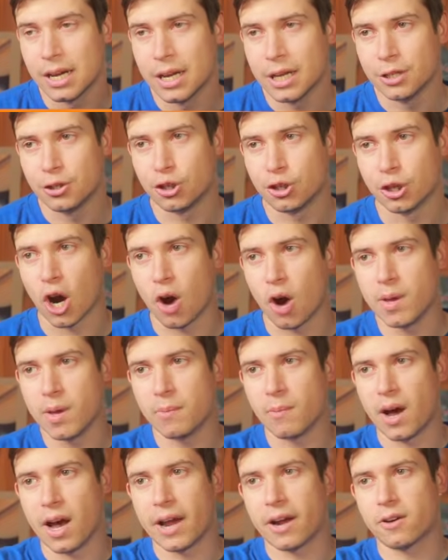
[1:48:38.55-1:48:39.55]
Jacoby
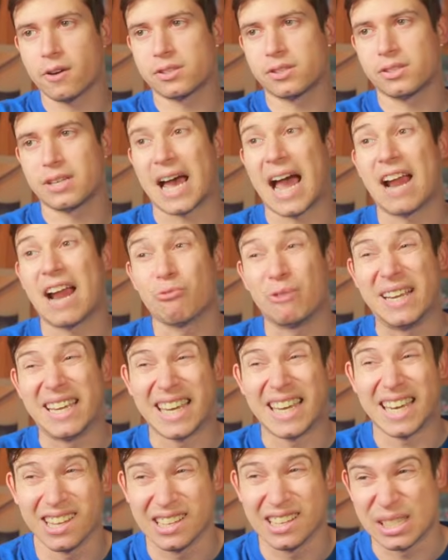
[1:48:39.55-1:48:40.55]
Myers, Tyreek
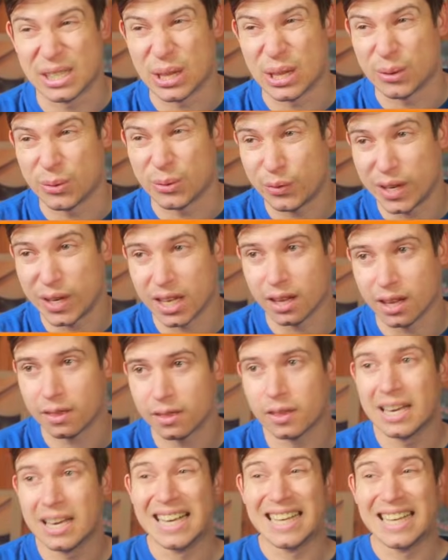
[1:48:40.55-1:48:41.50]
Hill as the 5th,